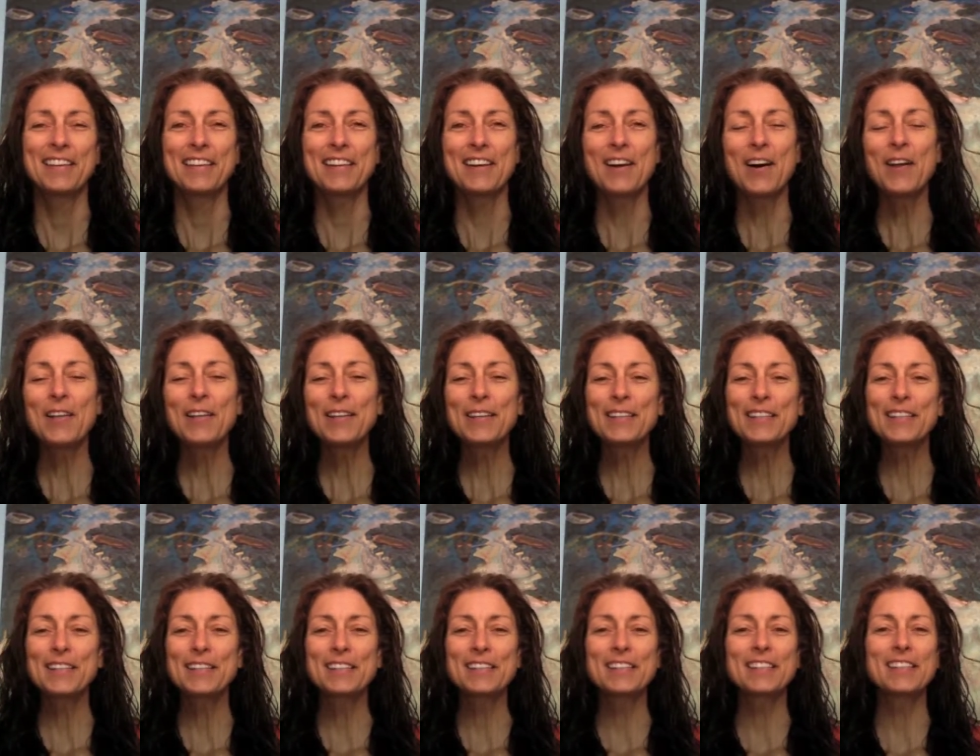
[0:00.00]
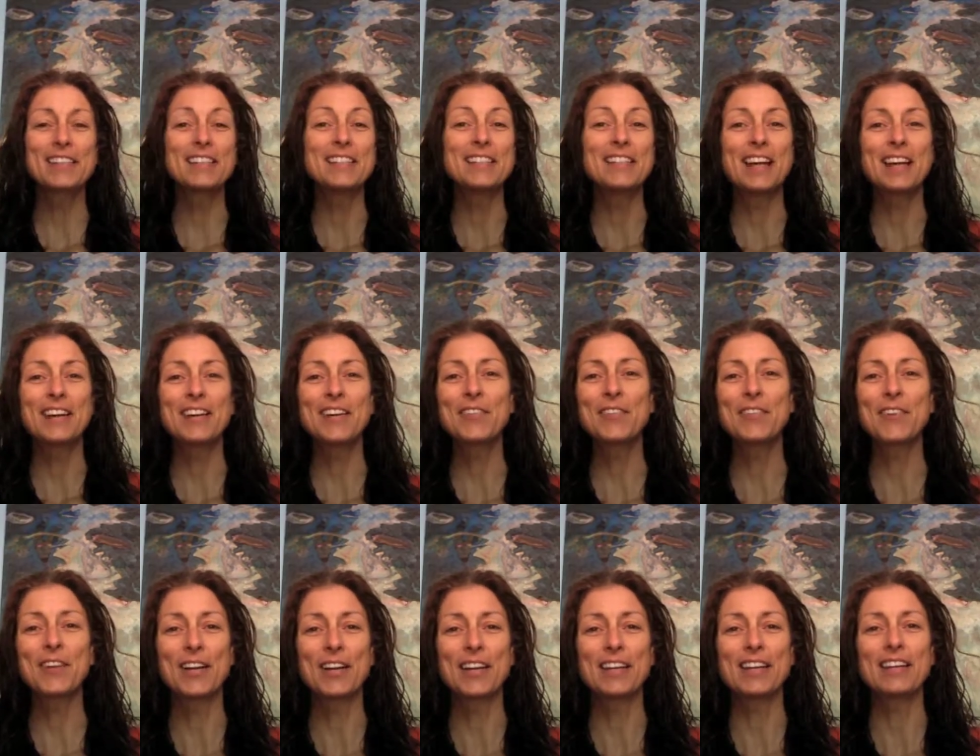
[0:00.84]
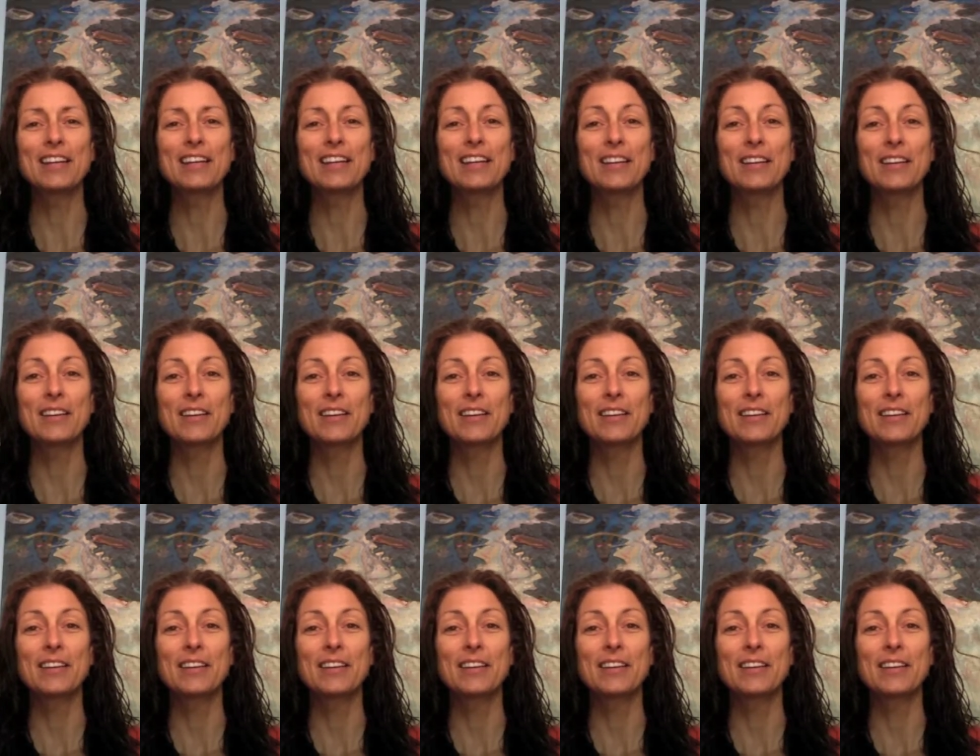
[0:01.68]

Kali is the terrifying